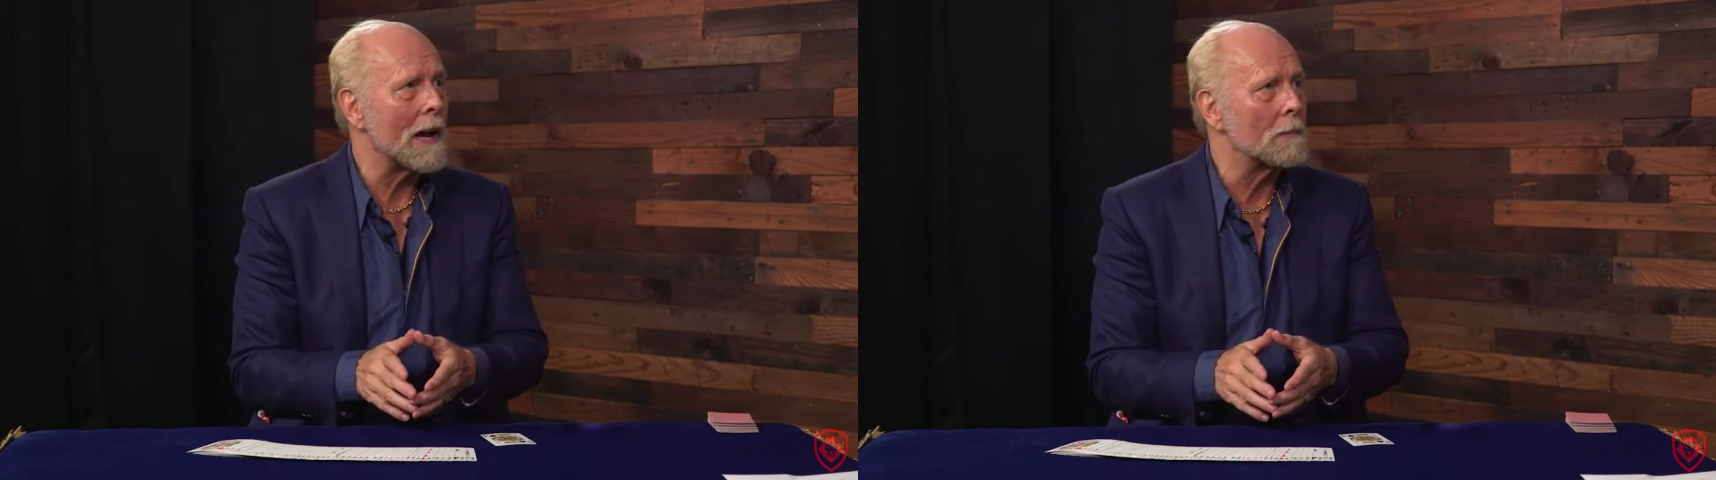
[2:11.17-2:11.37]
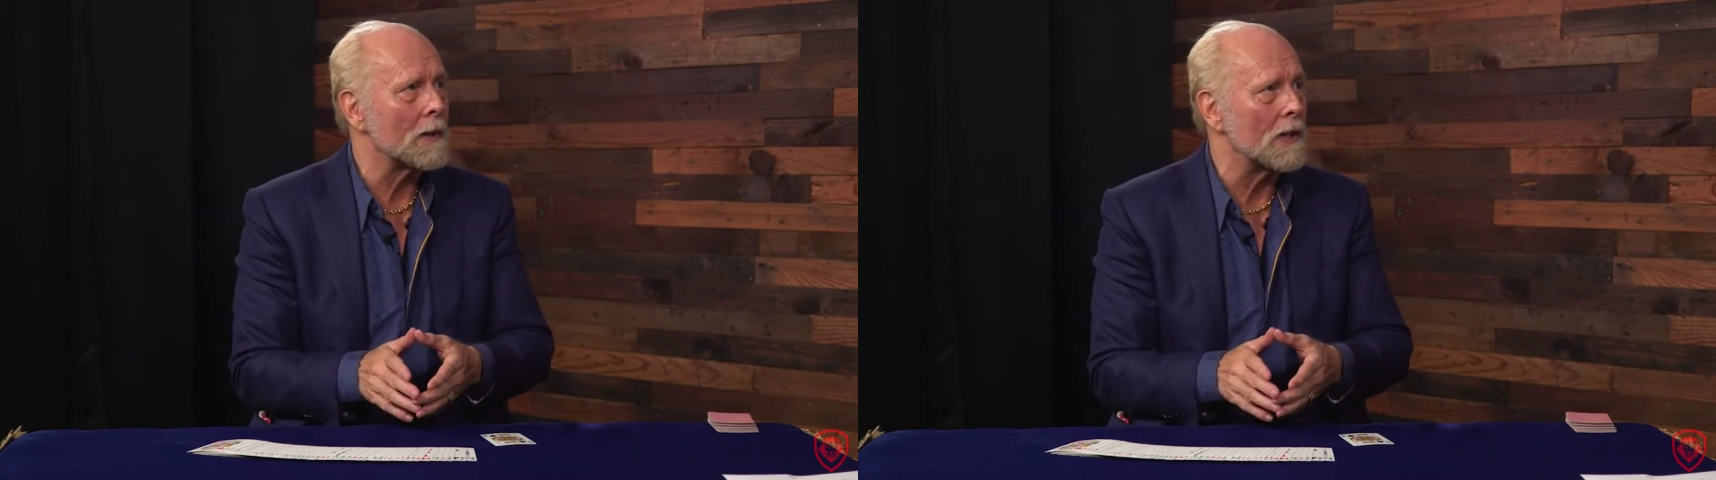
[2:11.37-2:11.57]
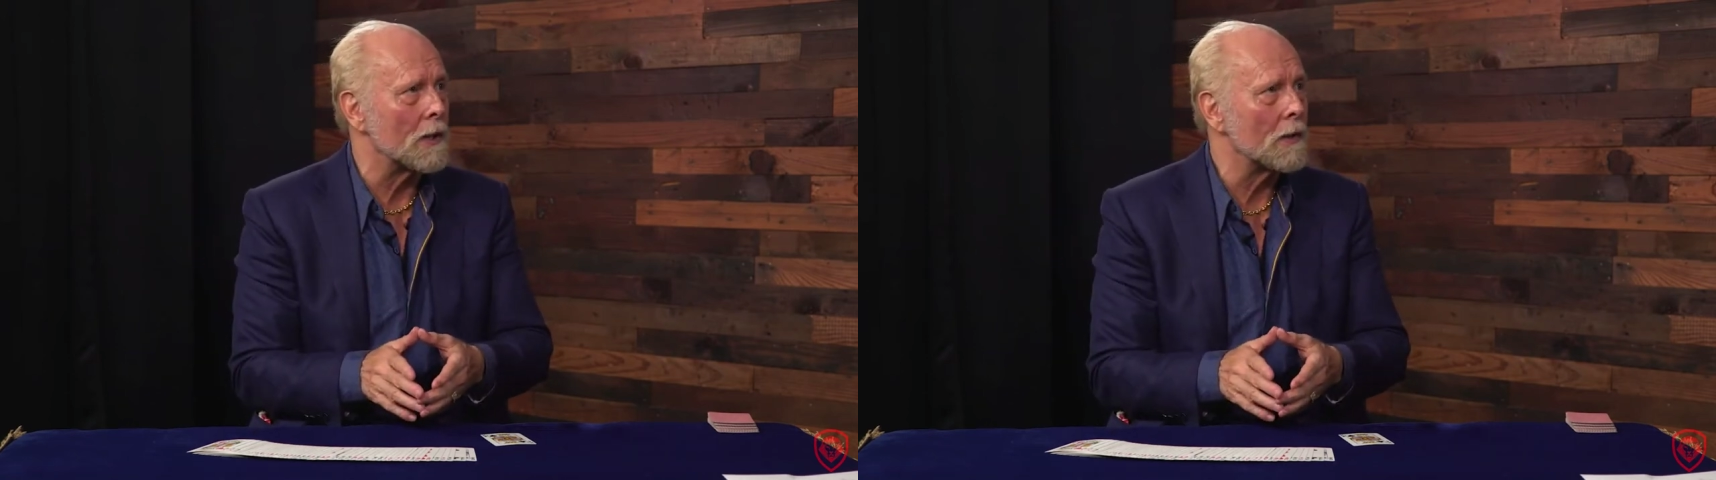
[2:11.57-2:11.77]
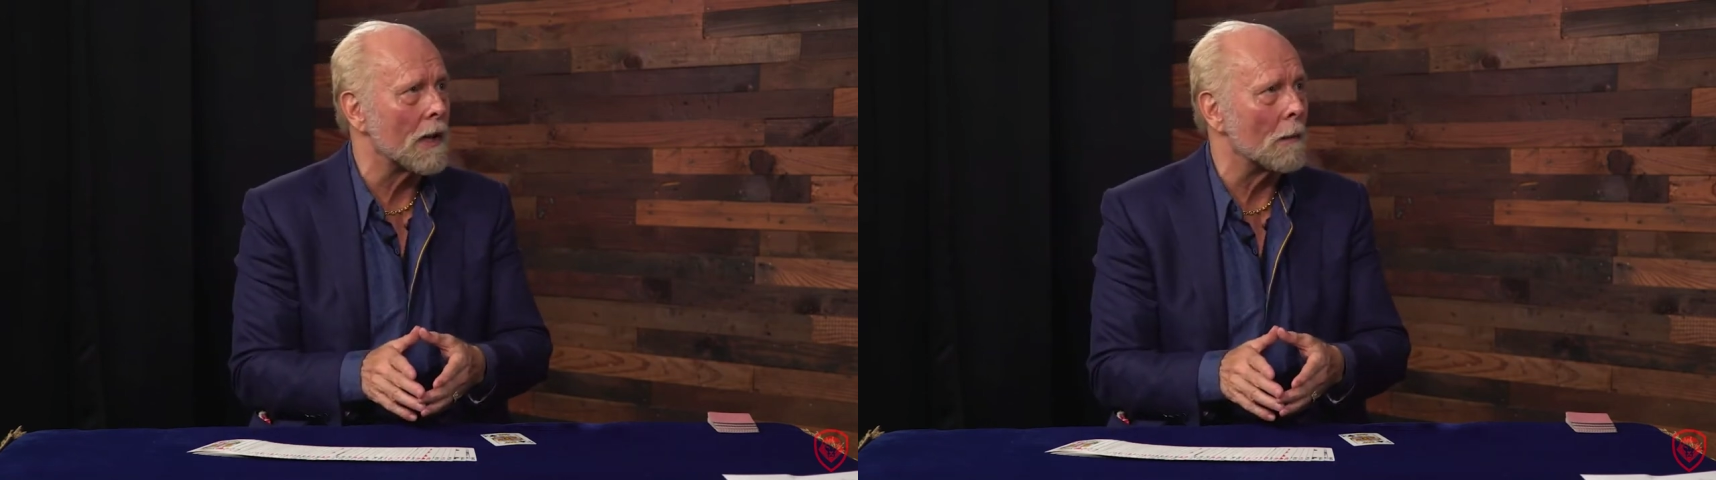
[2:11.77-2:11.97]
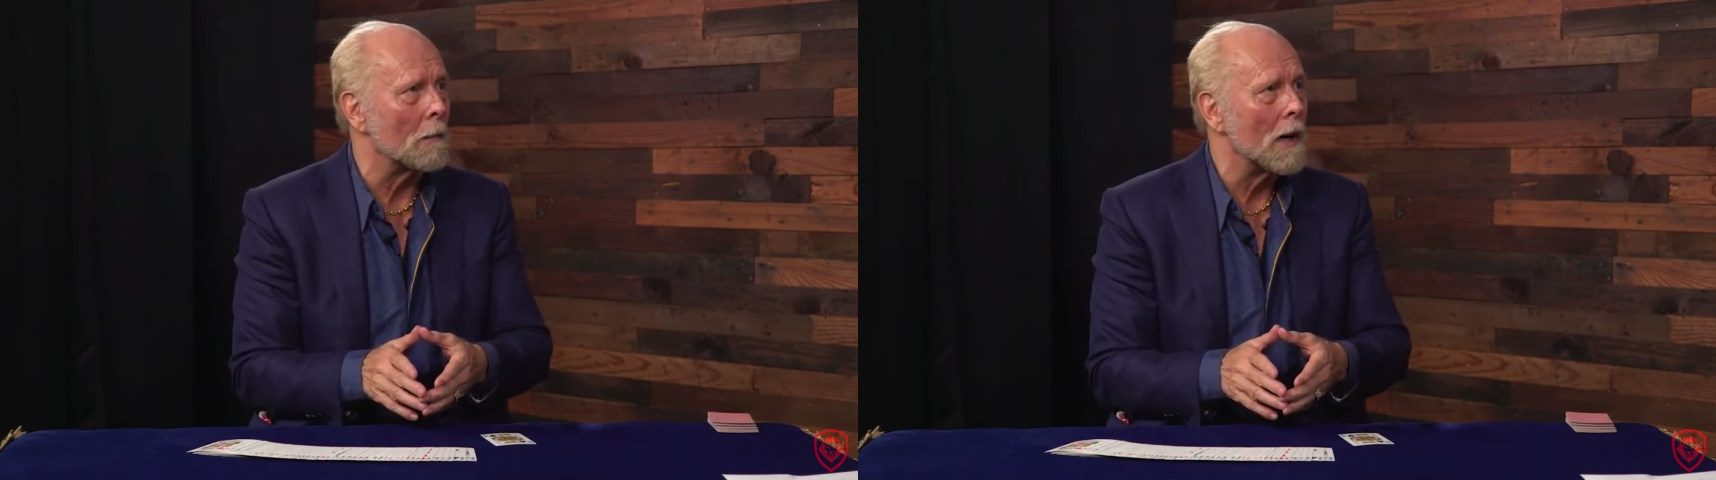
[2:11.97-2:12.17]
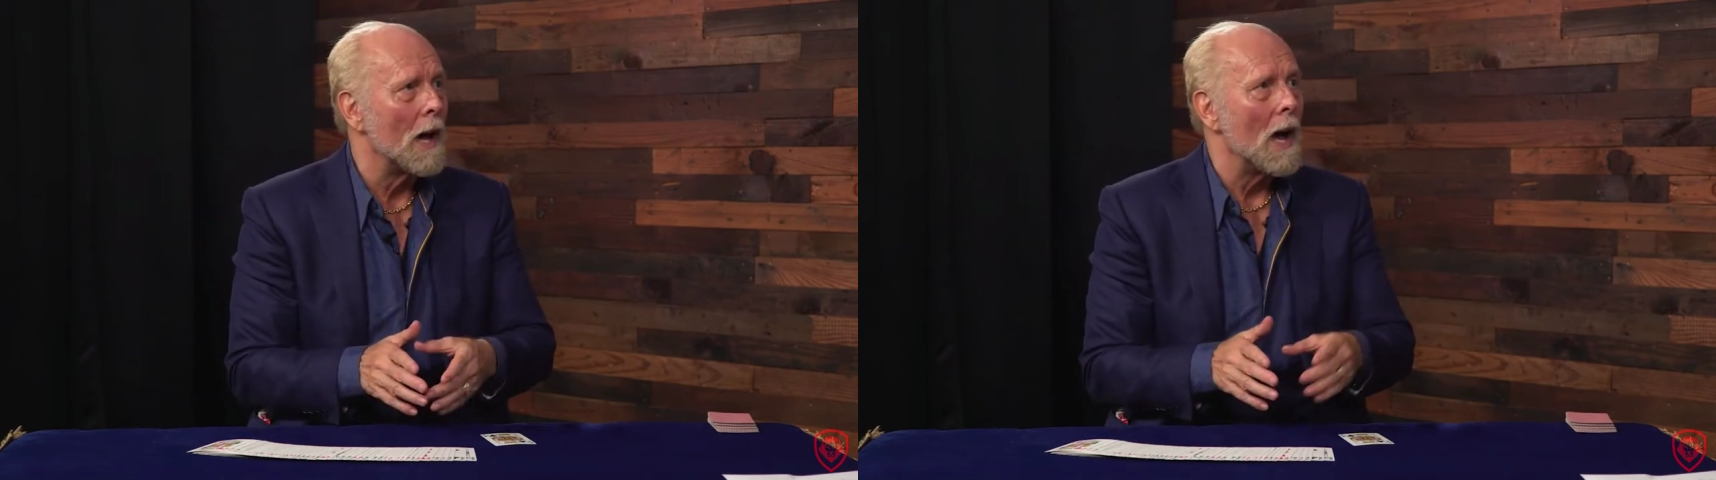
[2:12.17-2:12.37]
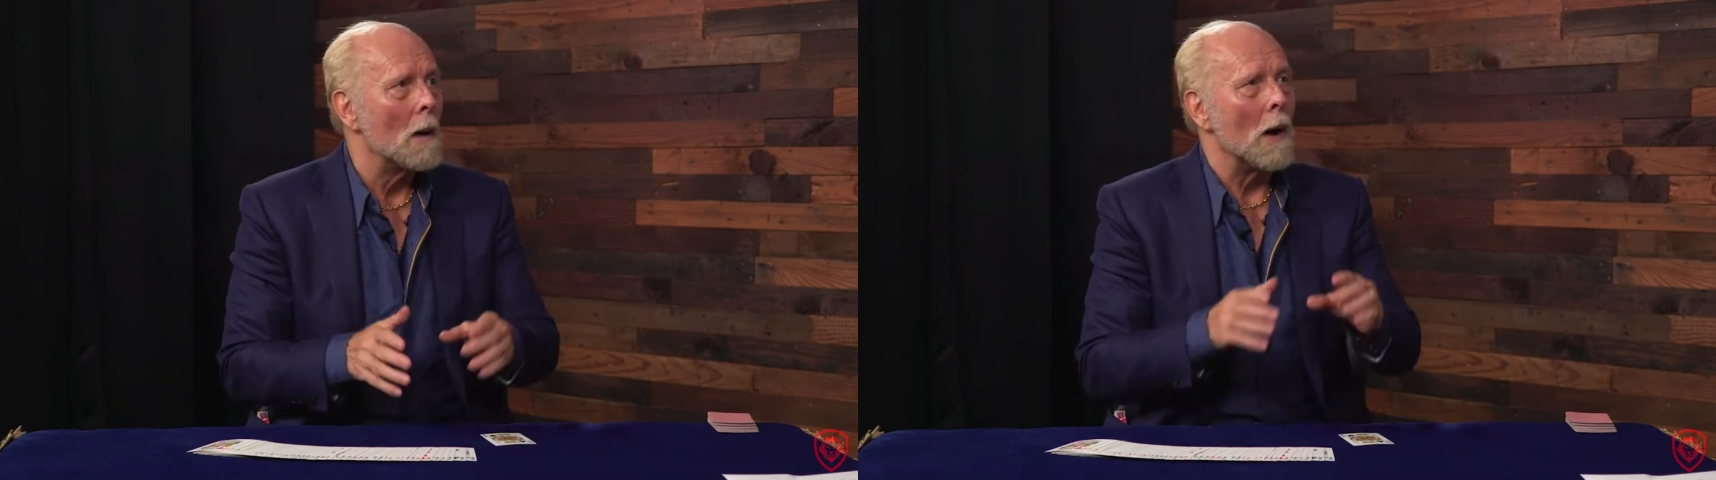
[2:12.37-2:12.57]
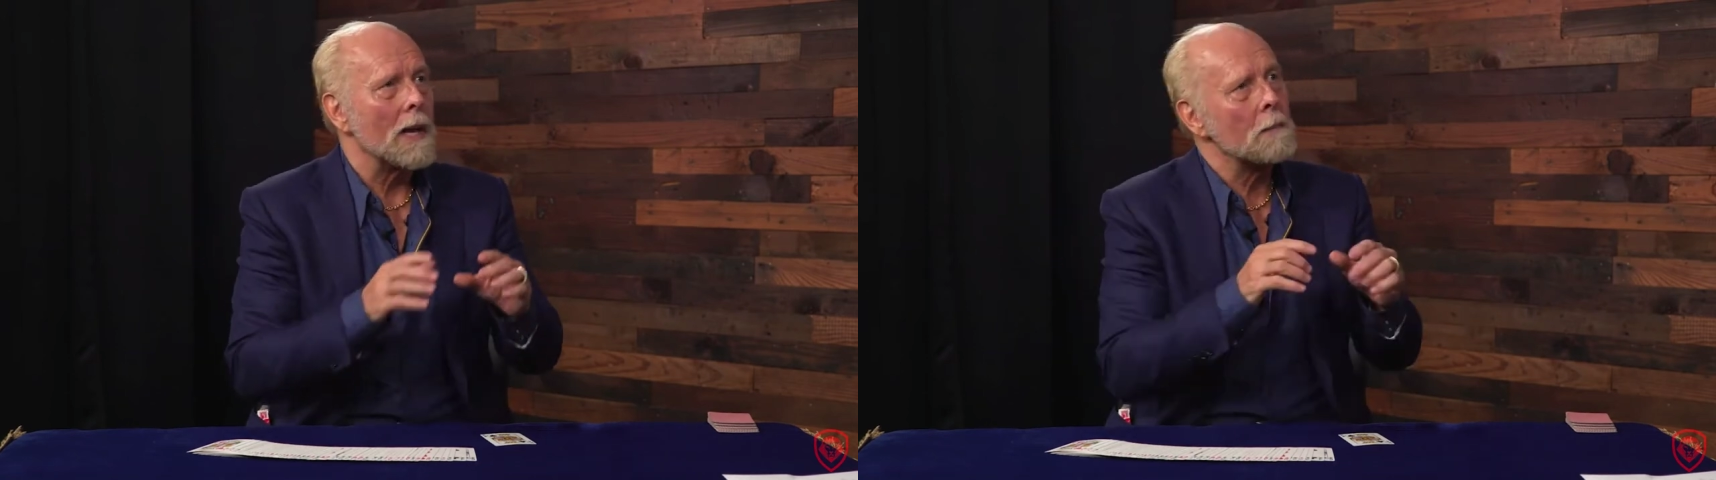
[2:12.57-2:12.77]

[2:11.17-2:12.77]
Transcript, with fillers: able to do them. But